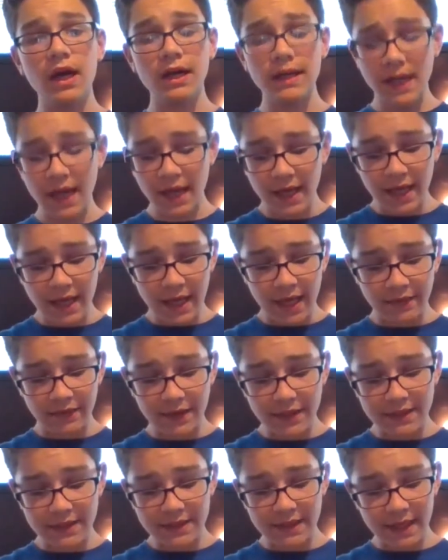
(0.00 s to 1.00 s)
Yeah,
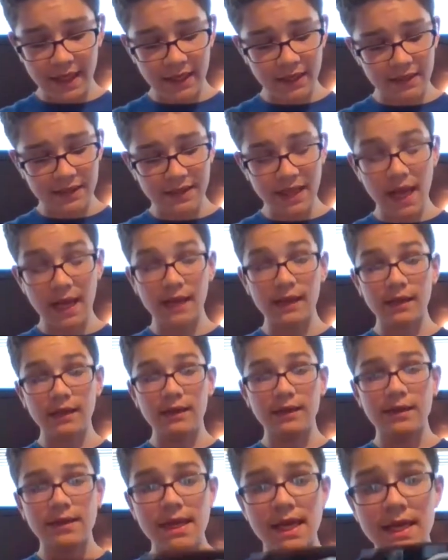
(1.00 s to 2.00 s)
and this is
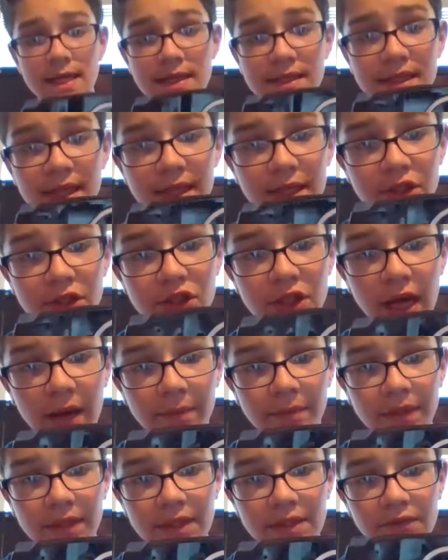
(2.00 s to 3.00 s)
a
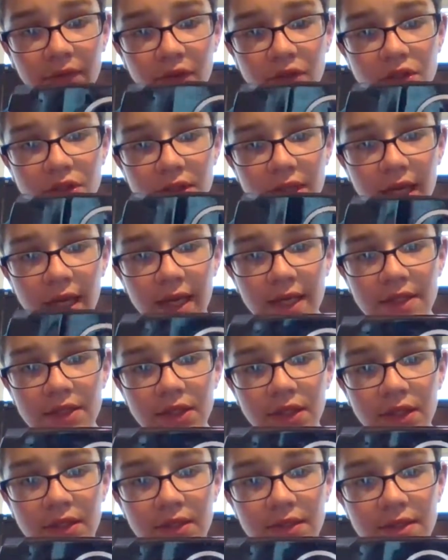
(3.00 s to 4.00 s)
Japanese version,
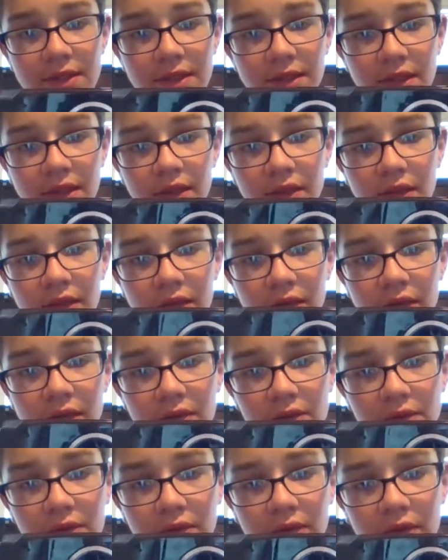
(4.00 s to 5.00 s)
as you can see,
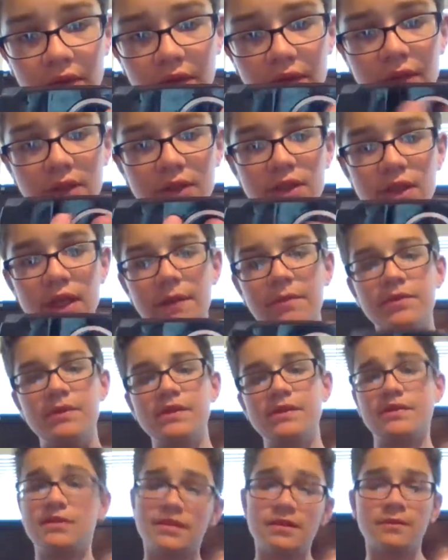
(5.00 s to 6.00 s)
little
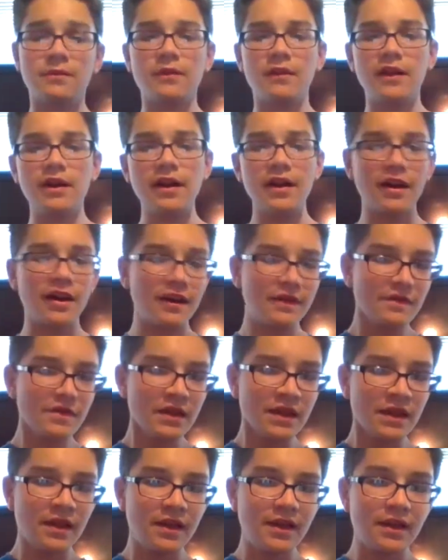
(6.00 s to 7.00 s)
Japanese symbol there.
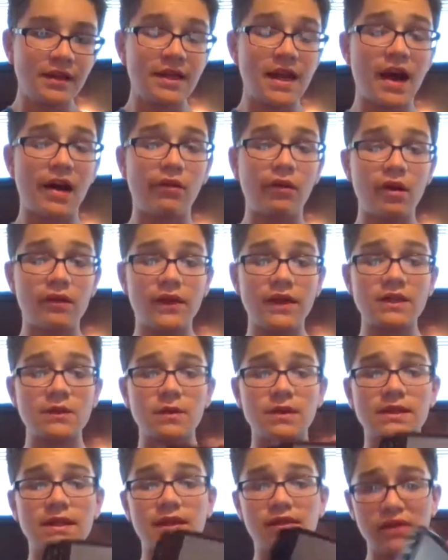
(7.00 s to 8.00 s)
Now, this
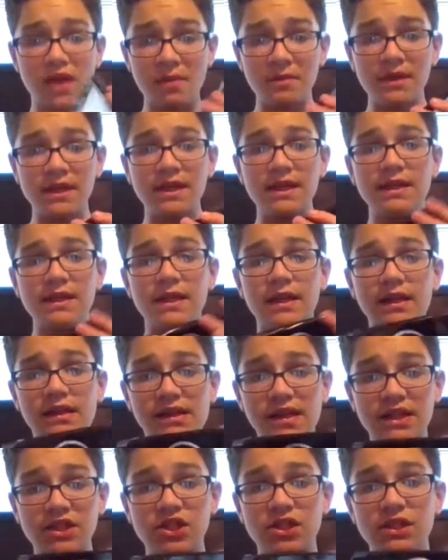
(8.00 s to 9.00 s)
was a limited
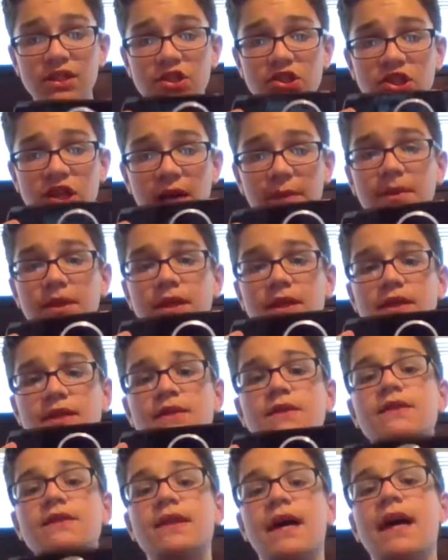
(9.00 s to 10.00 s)
edition
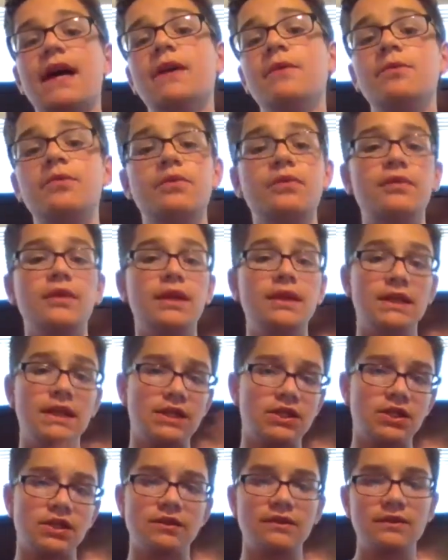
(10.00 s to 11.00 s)
Japanese type
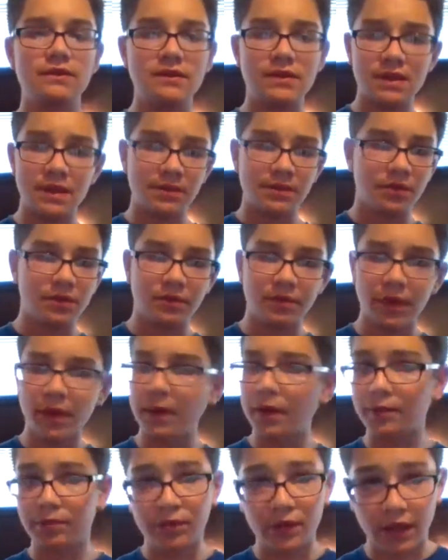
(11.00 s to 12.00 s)
edition symbol,
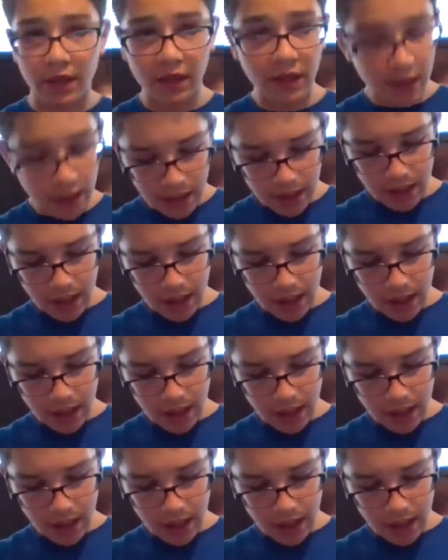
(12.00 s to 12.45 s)
blah blah blah.